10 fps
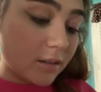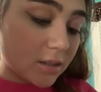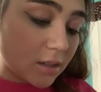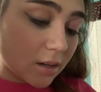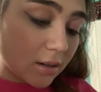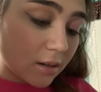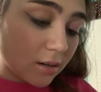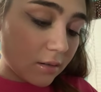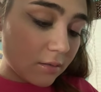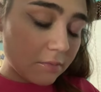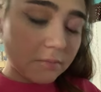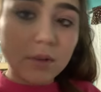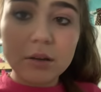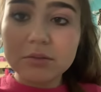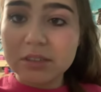a sudden,
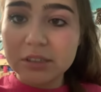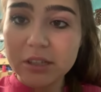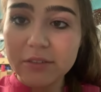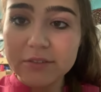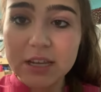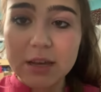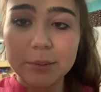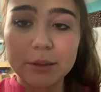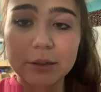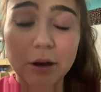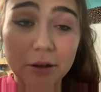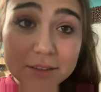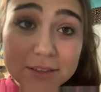I was cleaning off the table. All of a